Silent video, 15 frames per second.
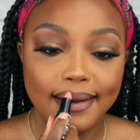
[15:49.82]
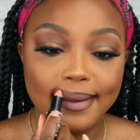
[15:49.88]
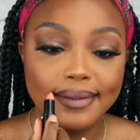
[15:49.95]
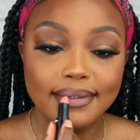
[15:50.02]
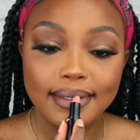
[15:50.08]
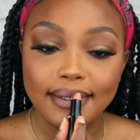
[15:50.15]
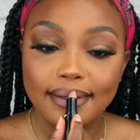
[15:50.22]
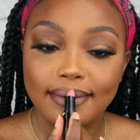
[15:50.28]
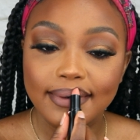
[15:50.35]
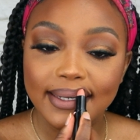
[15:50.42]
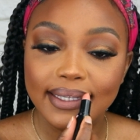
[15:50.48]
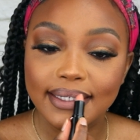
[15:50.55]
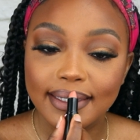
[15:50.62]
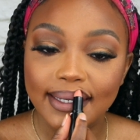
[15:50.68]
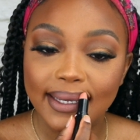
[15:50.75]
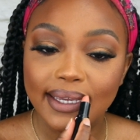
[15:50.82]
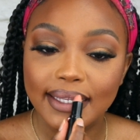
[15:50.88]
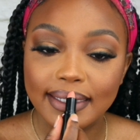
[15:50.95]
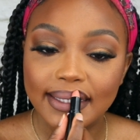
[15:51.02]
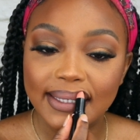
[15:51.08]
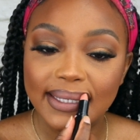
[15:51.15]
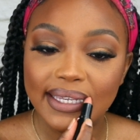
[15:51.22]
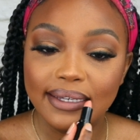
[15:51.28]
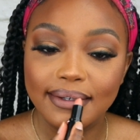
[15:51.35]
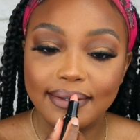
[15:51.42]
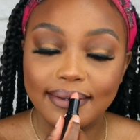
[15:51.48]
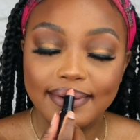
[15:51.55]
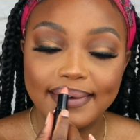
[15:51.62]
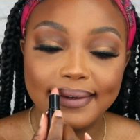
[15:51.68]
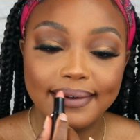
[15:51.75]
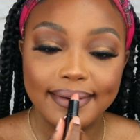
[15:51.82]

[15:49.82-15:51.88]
so I don't want it to get too